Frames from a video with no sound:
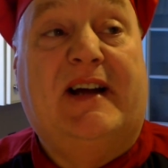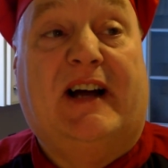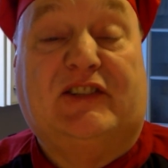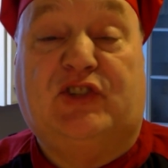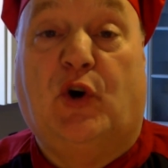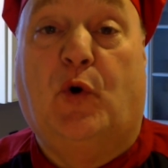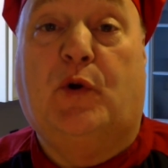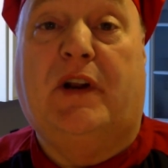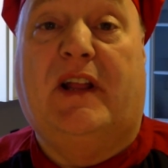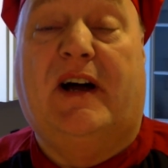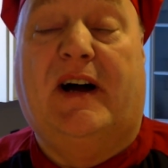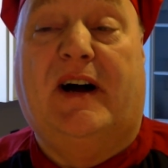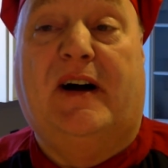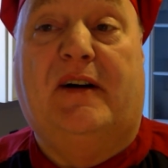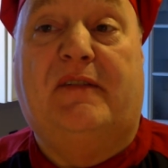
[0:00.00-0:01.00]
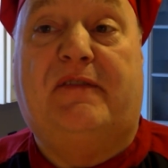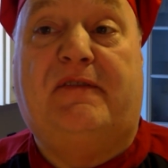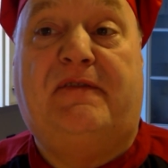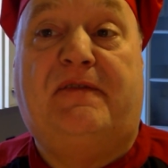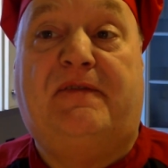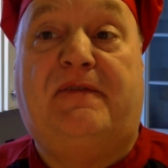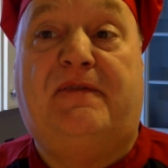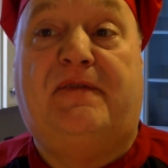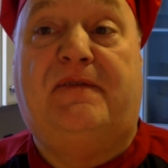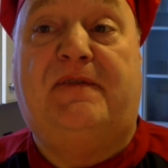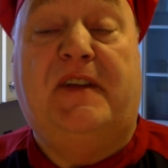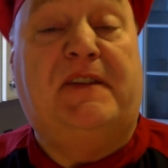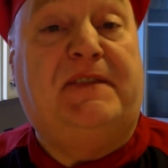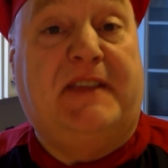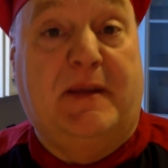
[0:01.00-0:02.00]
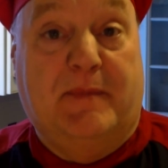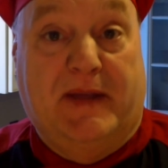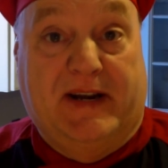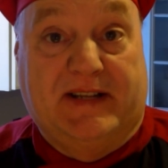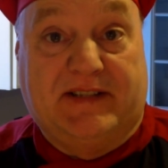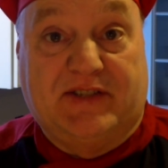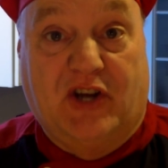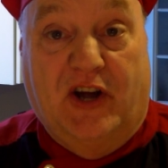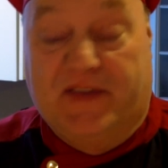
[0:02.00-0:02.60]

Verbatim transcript: a total of 50 minutes